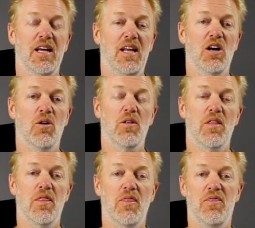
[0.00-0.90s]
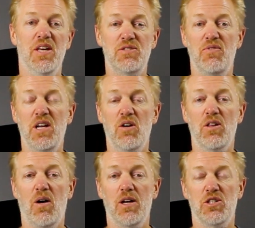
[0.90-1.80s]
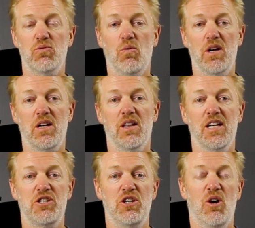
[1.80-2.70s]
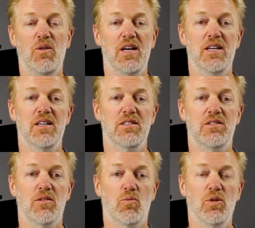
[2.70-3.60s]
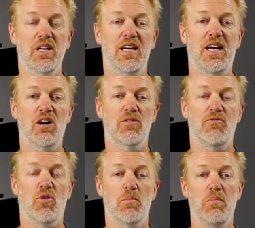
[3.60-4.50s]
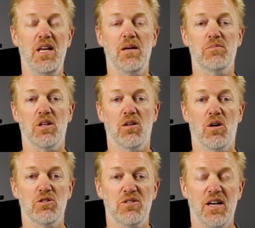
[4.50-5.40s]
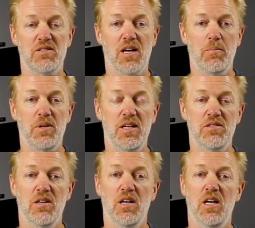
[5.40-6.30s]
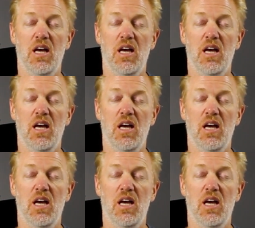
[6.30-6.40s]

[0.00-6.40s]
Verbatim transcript: You know, this video though, I just wanted to let you know is really geared for medium to large size companies.